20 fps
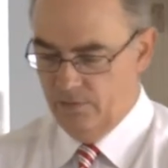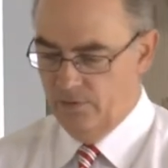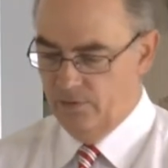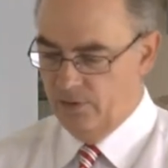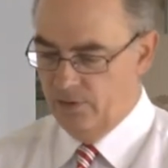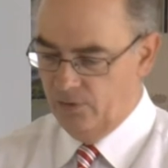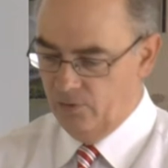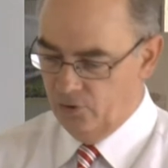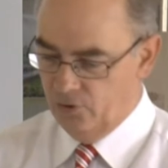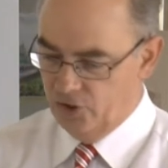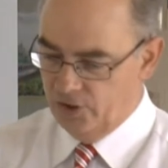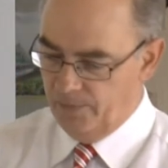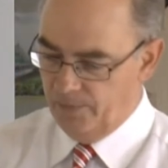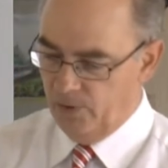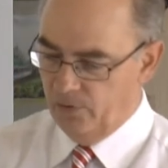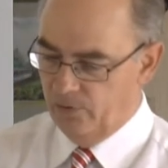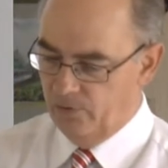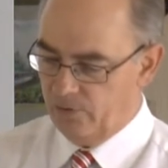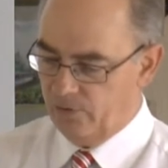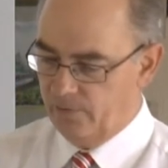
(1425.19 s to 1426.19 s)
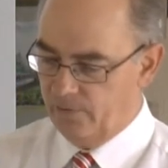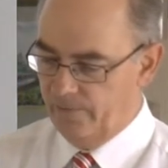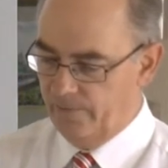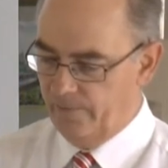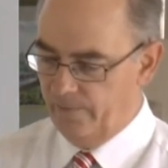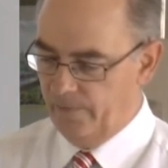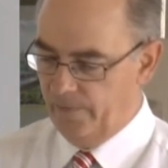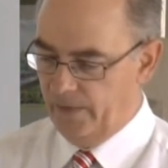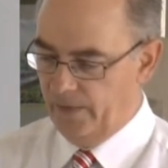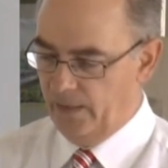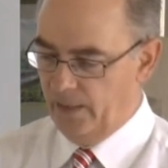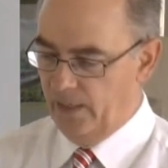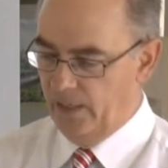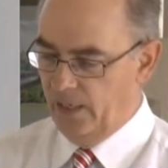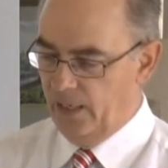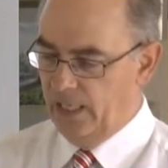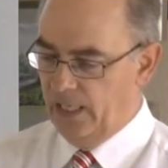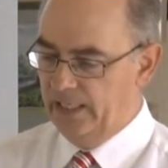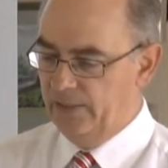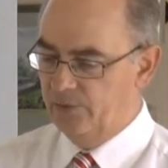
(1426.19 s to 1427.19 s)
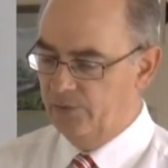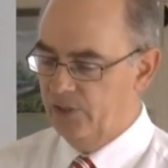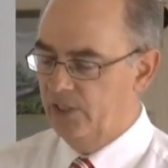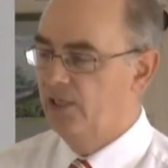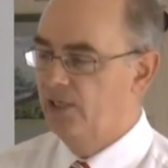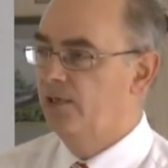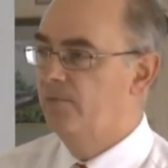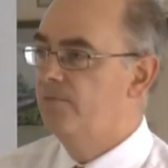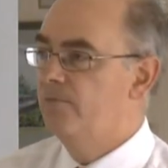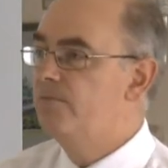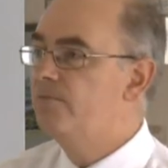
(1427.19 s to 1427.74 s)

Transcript: The Lord spoke, and it was calm.